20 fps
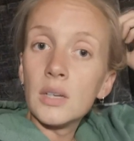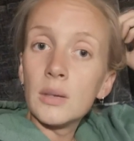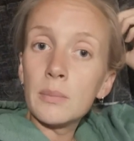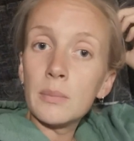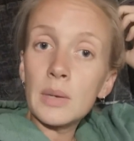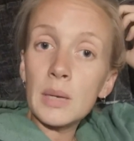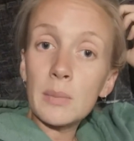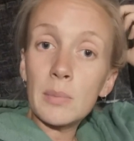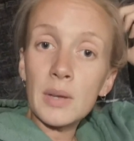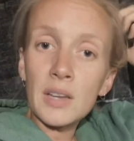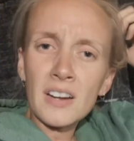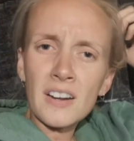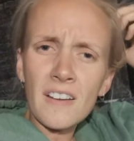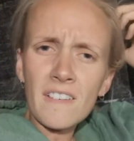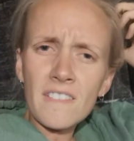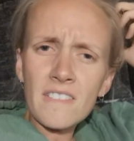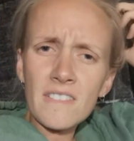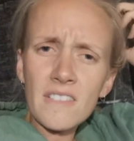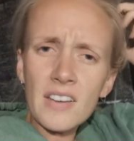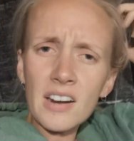me being
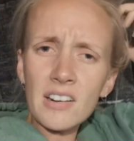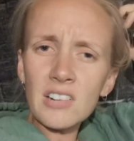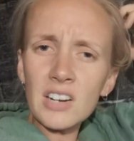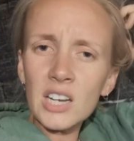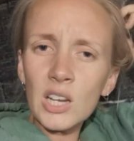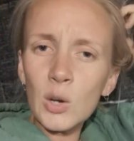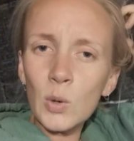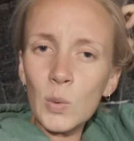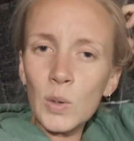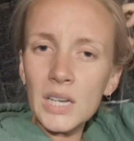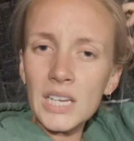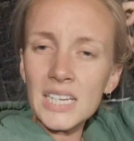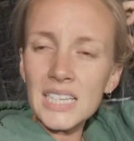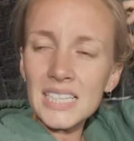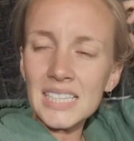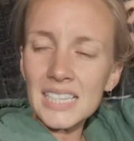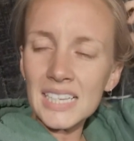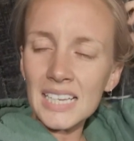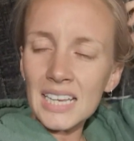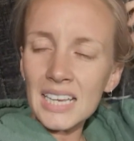very
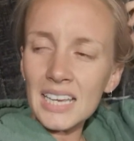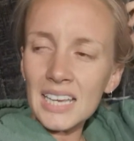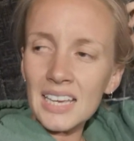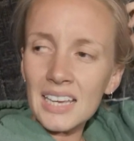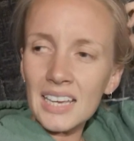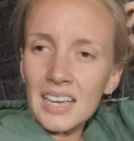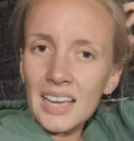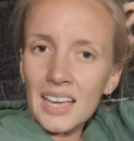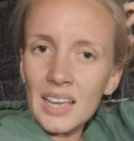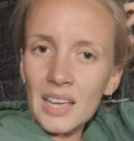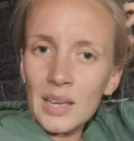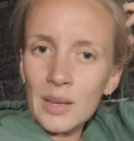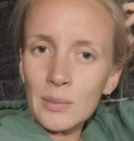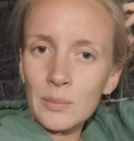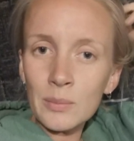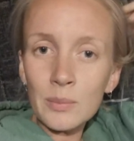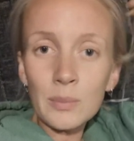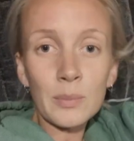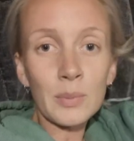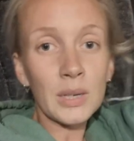queasy.
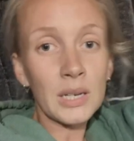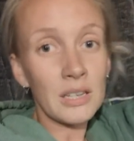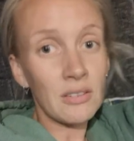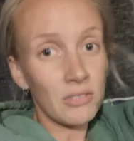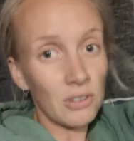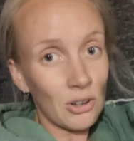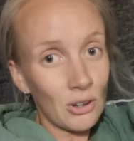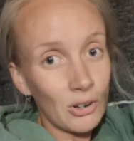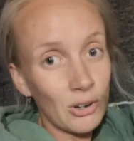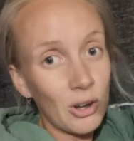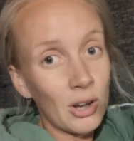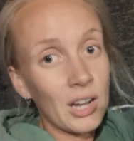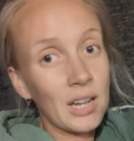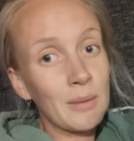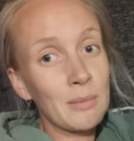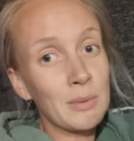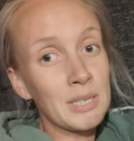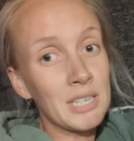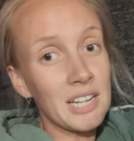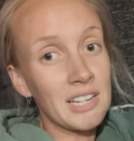Believe it or not, I
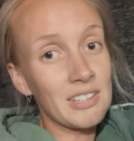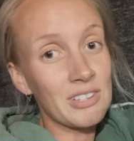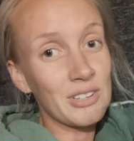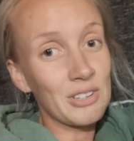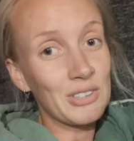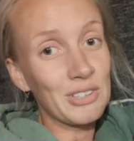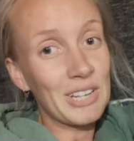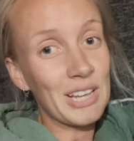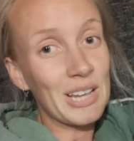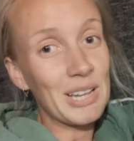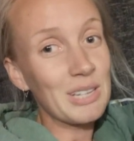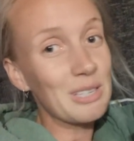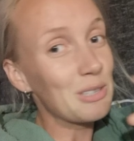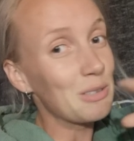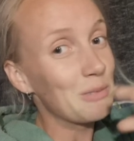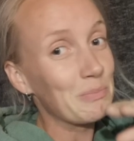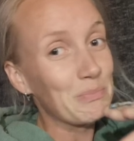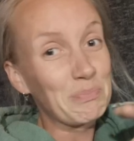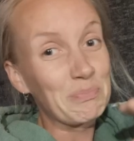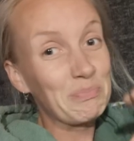am a dental
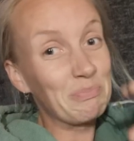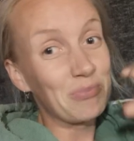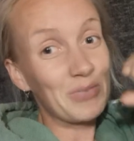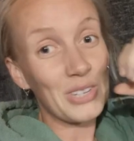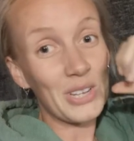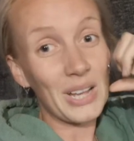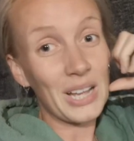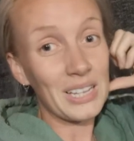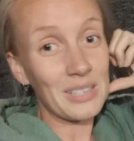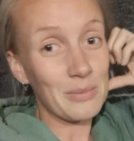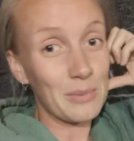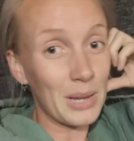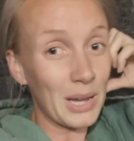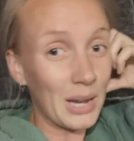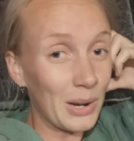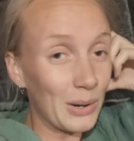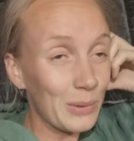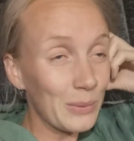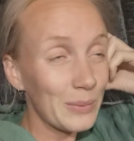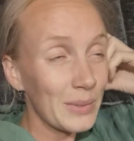nurse. Don't ask me
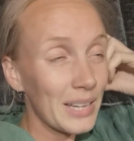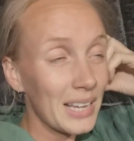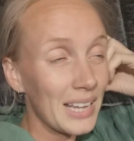how.